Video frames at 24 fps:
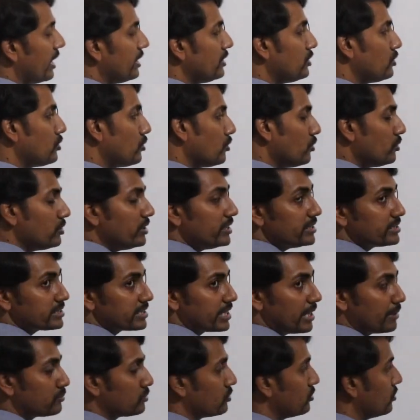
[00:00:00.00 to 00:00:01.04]
and through
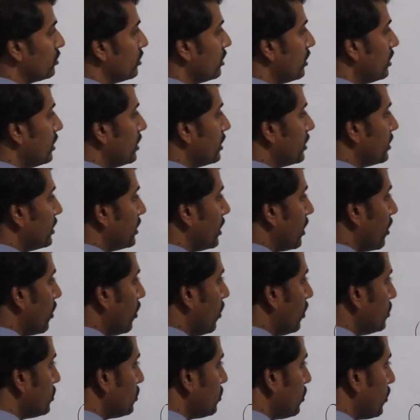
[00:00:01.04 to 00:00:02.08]
this capsule they
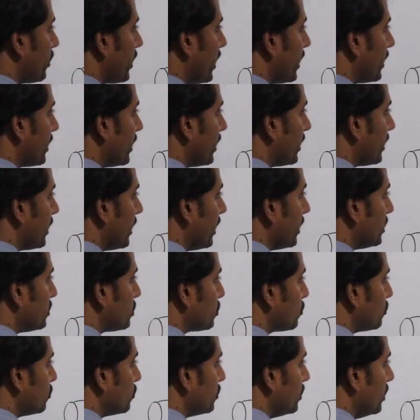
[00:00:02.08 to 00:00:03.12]
also get
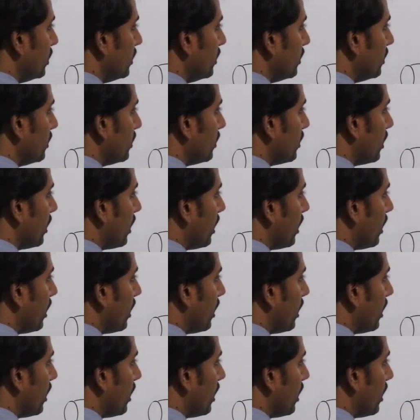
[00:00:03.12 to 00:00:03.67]
attached to the